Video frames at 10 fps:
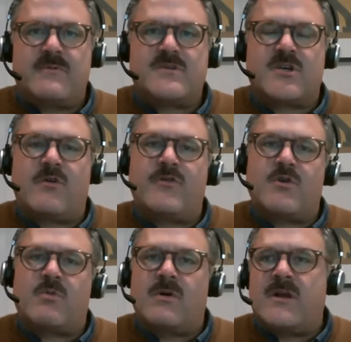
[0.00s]
So if
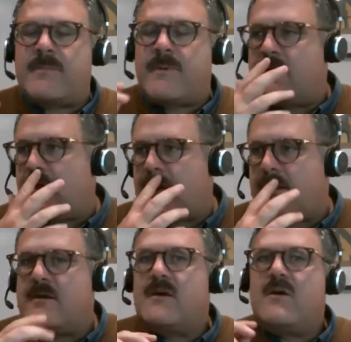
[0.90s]
you're worried about
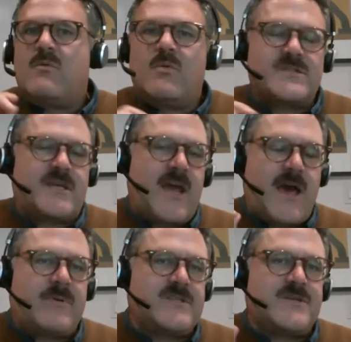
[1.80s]
like what's going to
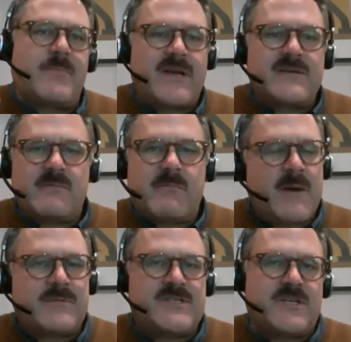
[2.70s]
happen to
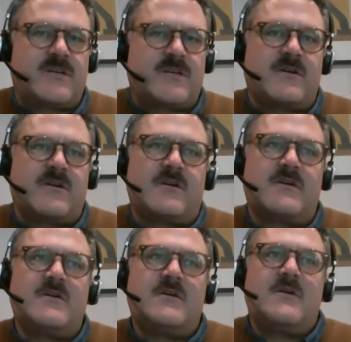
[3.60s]
my particular
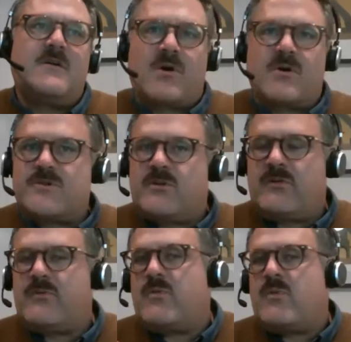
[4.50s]

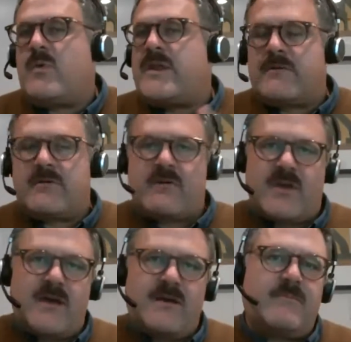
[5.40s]
parcel, we don't know
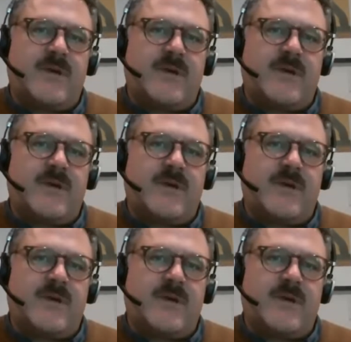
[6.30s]
yet,